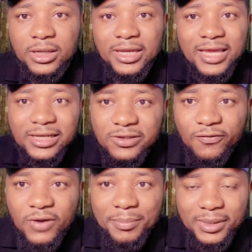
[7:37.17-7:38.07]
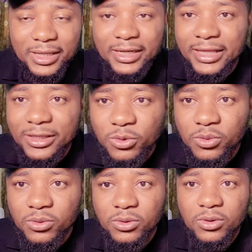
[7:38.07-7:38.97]
He has a family in Edo.
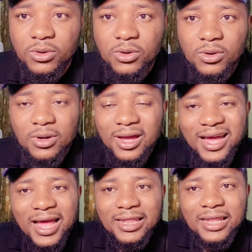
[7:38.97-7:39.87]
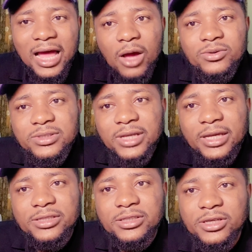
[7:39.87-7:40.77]
Allow
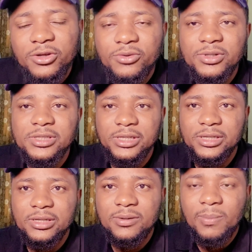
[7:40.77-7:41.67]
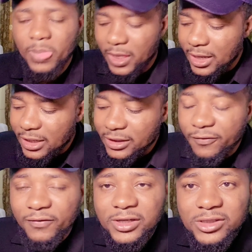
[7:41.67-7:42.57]
state security. The
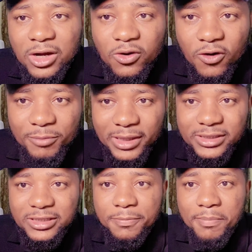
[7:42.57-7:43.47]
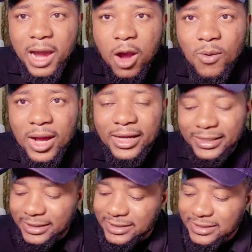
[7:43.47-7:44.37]
federal government, the power
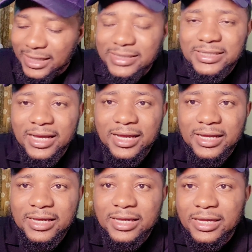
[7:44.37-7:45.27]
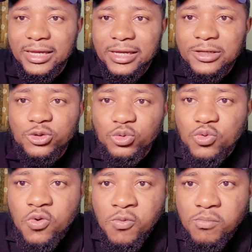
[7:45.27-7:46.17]
in the center is
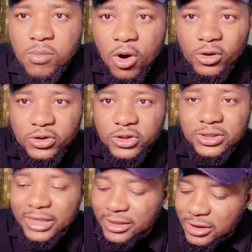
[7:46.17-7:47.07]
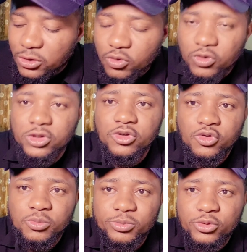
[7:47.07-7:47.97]
too much. They need to
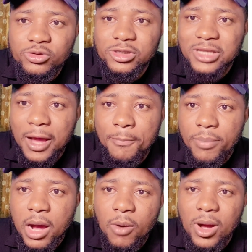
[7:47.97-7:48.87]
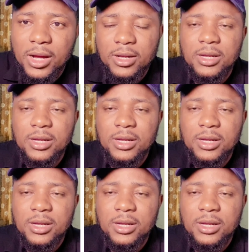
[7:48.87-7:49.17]
distribute that power.